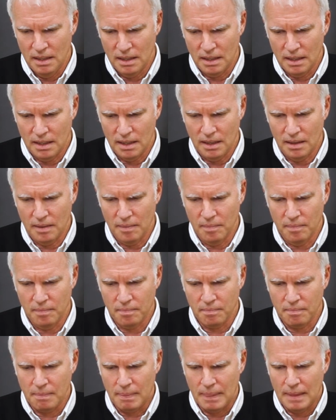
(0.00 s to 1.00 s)

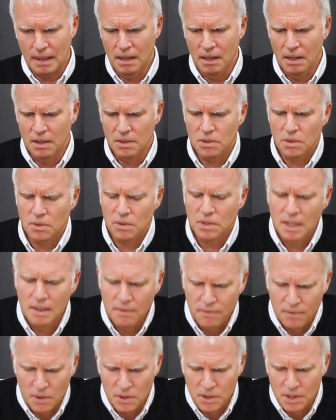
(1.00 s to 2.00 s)
So say,
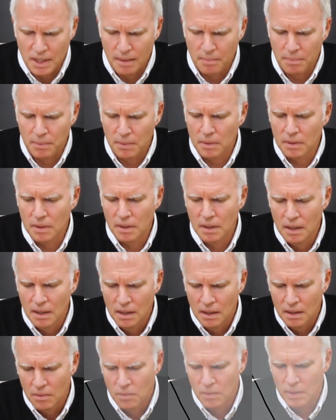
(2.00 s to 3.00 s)
for example,
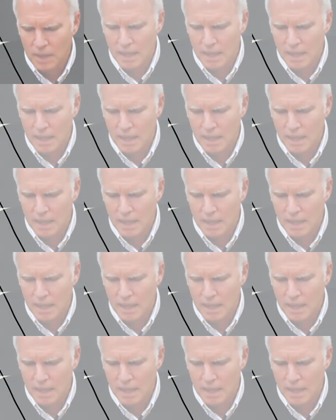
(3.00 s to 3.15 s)
we